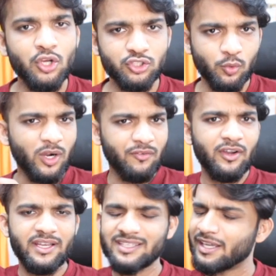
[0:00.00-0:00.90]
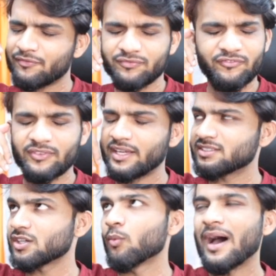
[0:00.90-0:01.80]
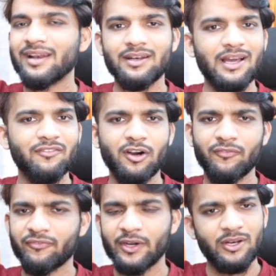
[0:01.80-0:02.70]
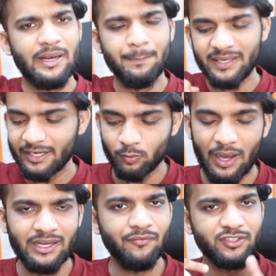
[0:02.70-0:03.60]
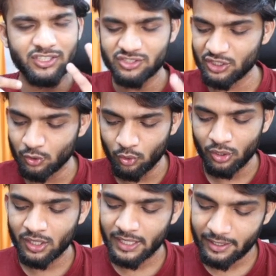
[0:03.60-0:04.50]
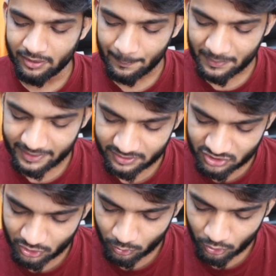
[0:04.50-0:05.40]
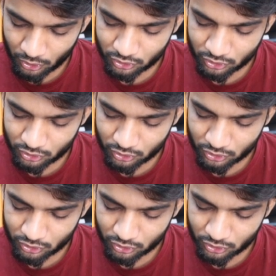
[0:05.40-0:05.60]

So whatever, if it's a 1 above, it will replicate 1. If it's a 0, it will replicate 0.